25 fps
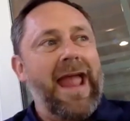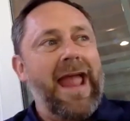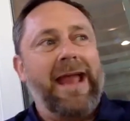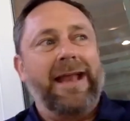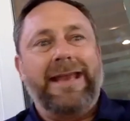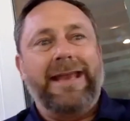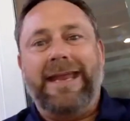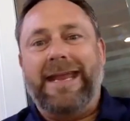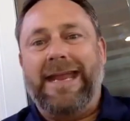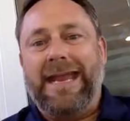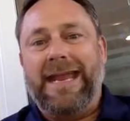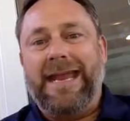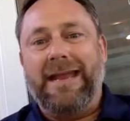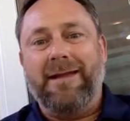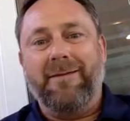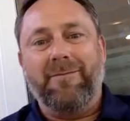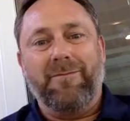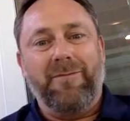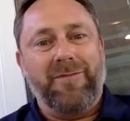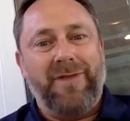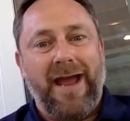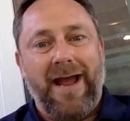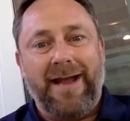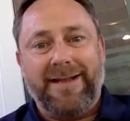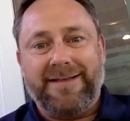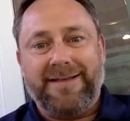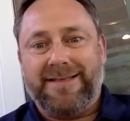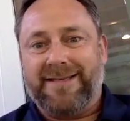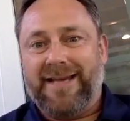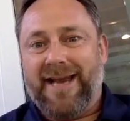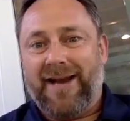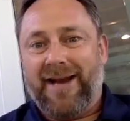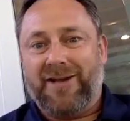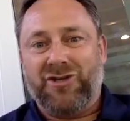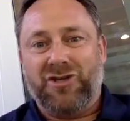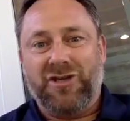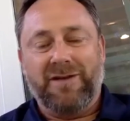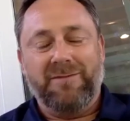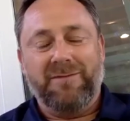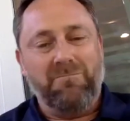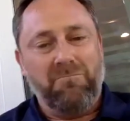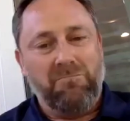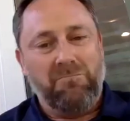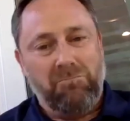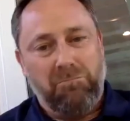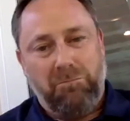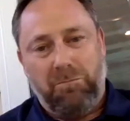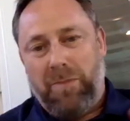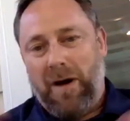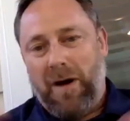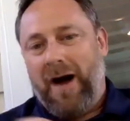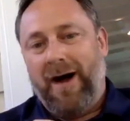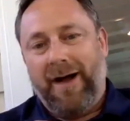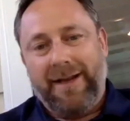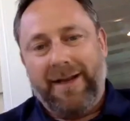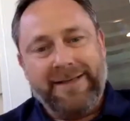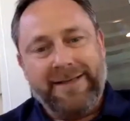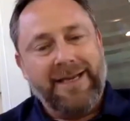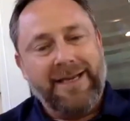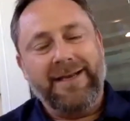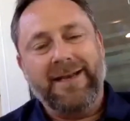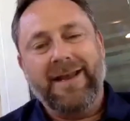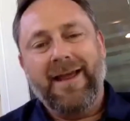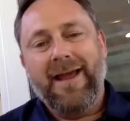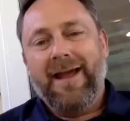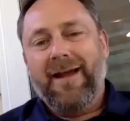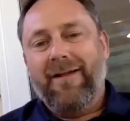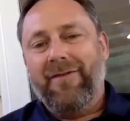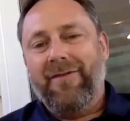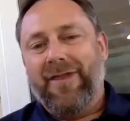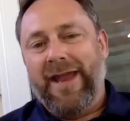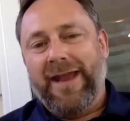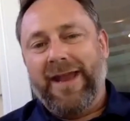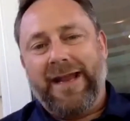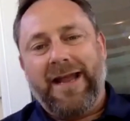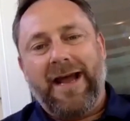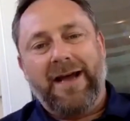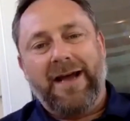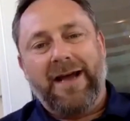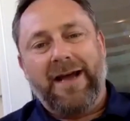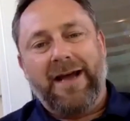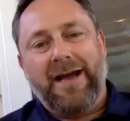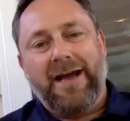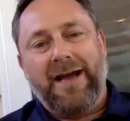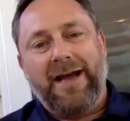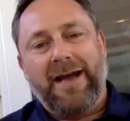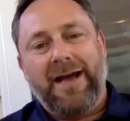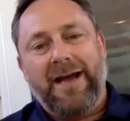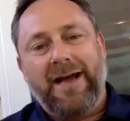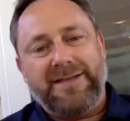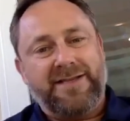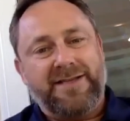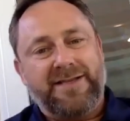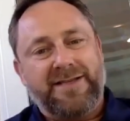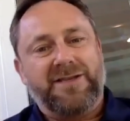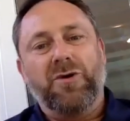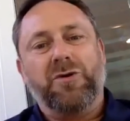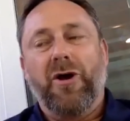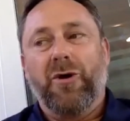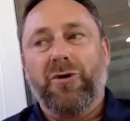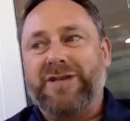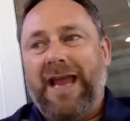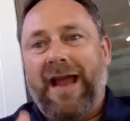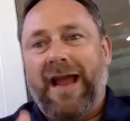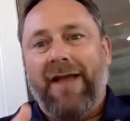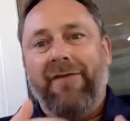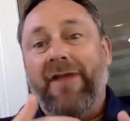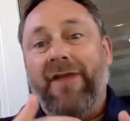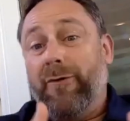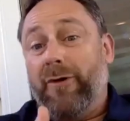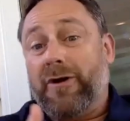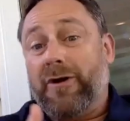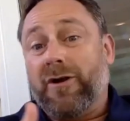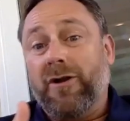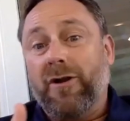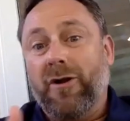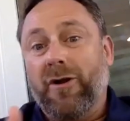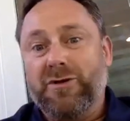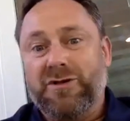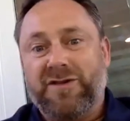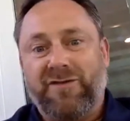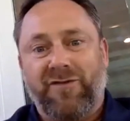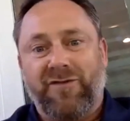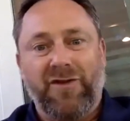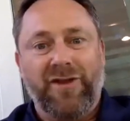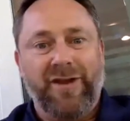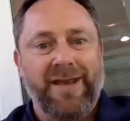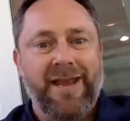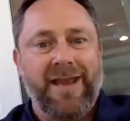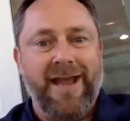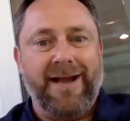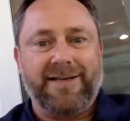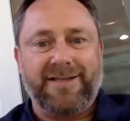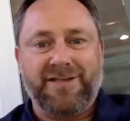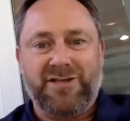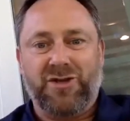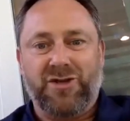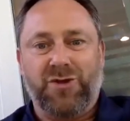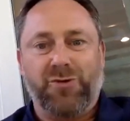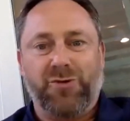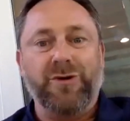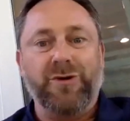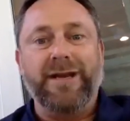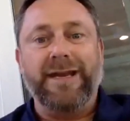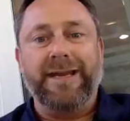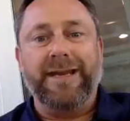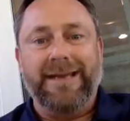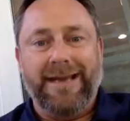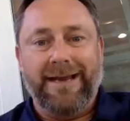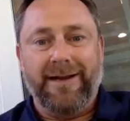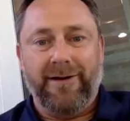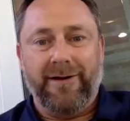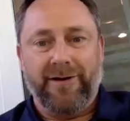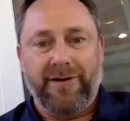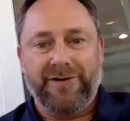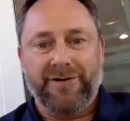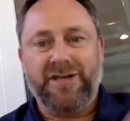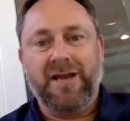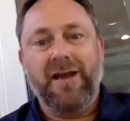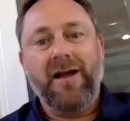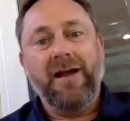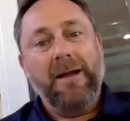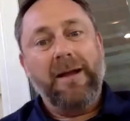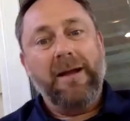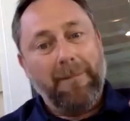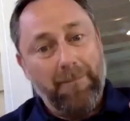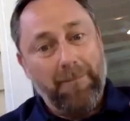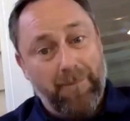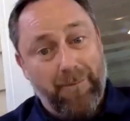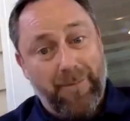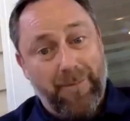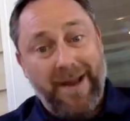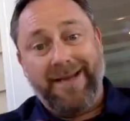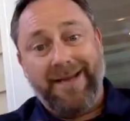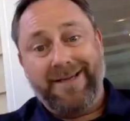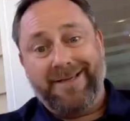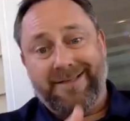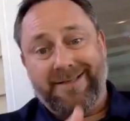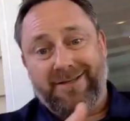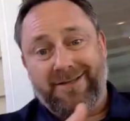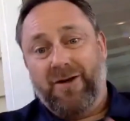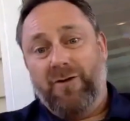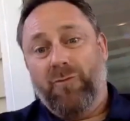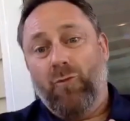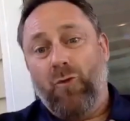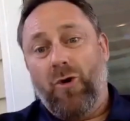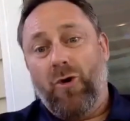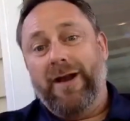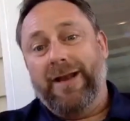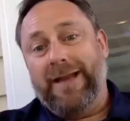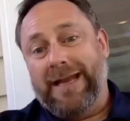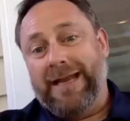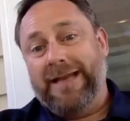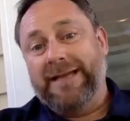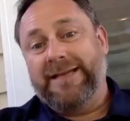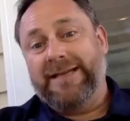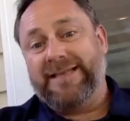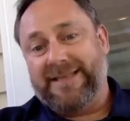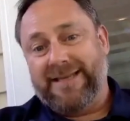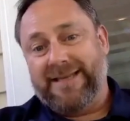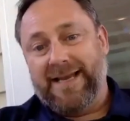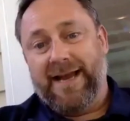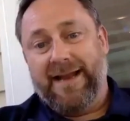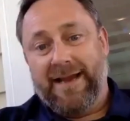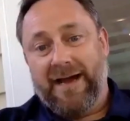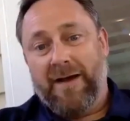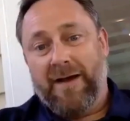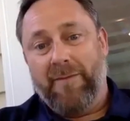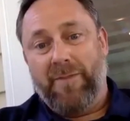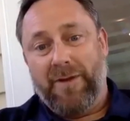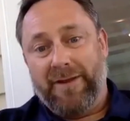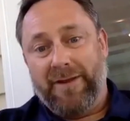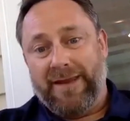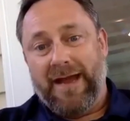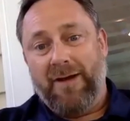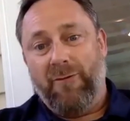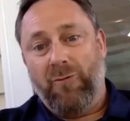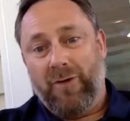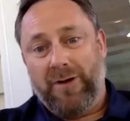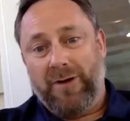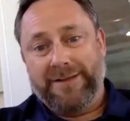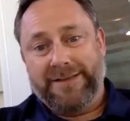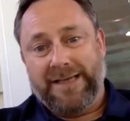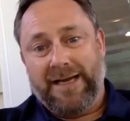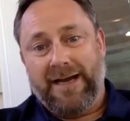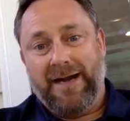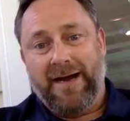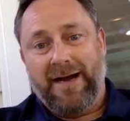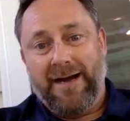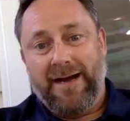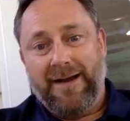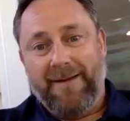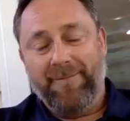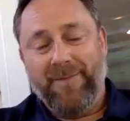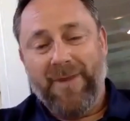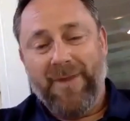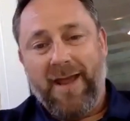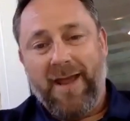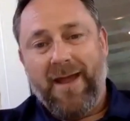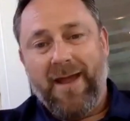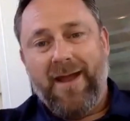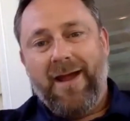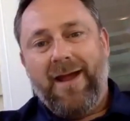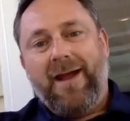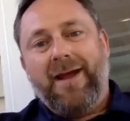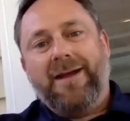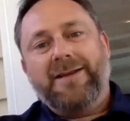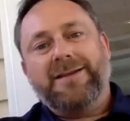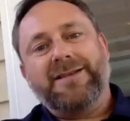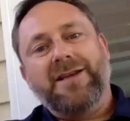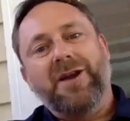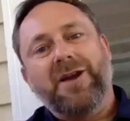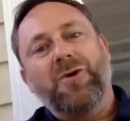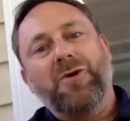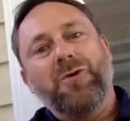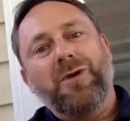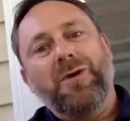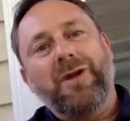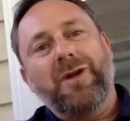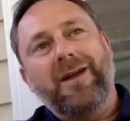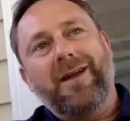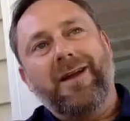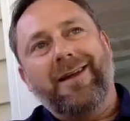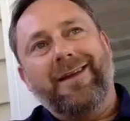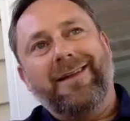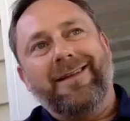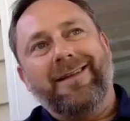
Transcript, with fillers: And he, that section bonded. They got so close and they were close for the next three years based on what he set up at that one time. So,